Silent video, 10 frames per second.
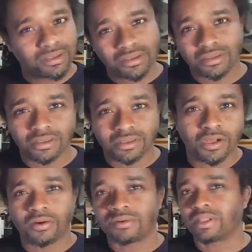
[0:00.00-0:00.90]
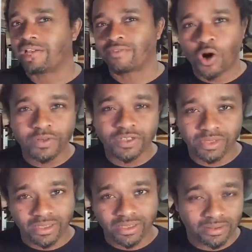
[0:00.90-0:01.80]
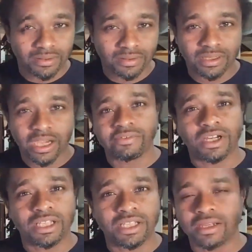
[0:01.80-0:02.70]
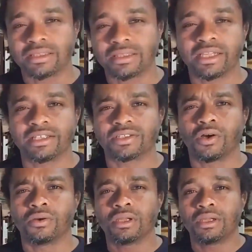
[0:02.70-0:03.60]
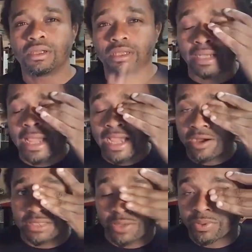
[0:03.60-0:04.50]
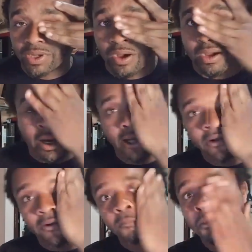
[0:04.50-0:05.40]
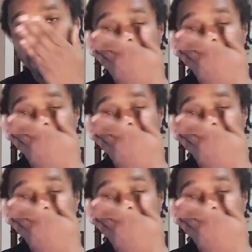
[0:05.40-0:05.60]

you know, that have always been kind of a clear-cut thing. So now it's like we all got kind of, you